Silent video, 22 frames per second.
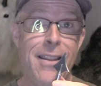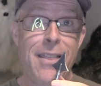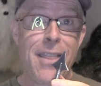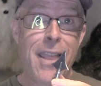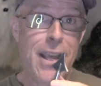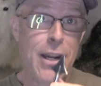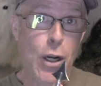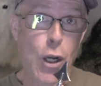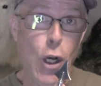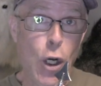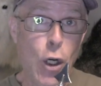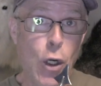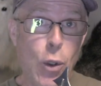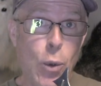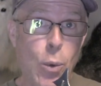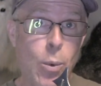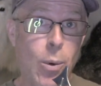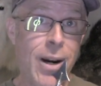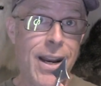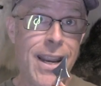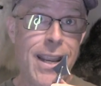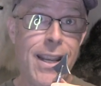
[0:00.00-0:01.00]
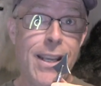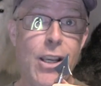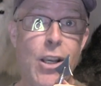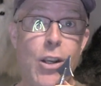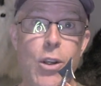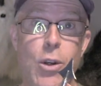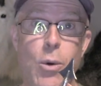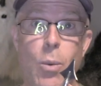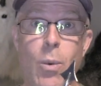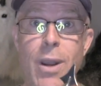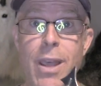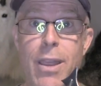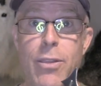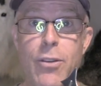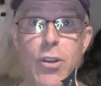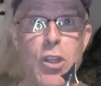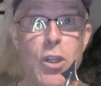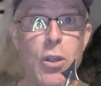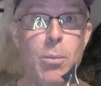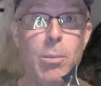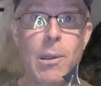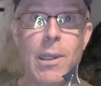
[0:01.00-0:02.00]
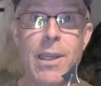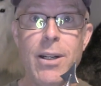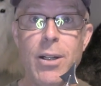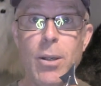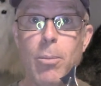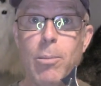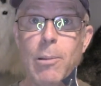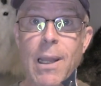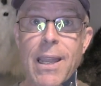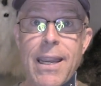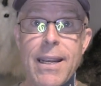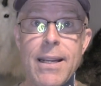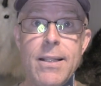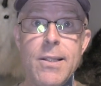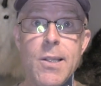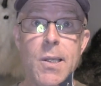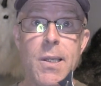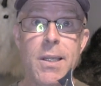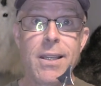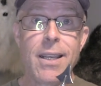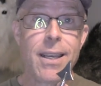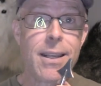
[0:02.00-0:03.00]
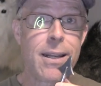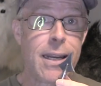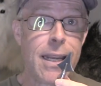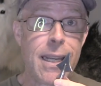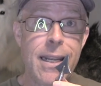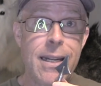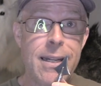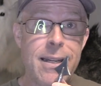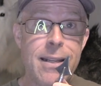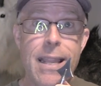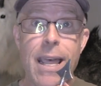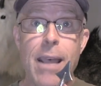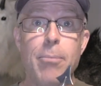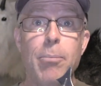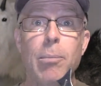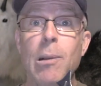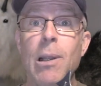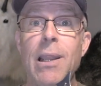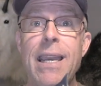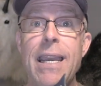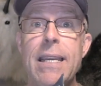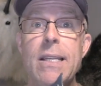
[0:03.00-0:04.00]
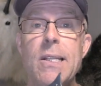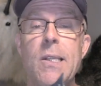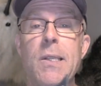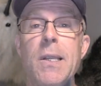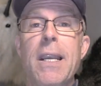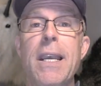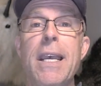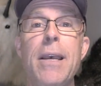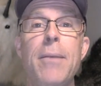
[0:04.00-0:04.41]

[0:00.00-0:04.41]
that O-ring with two bleeder blades into that place,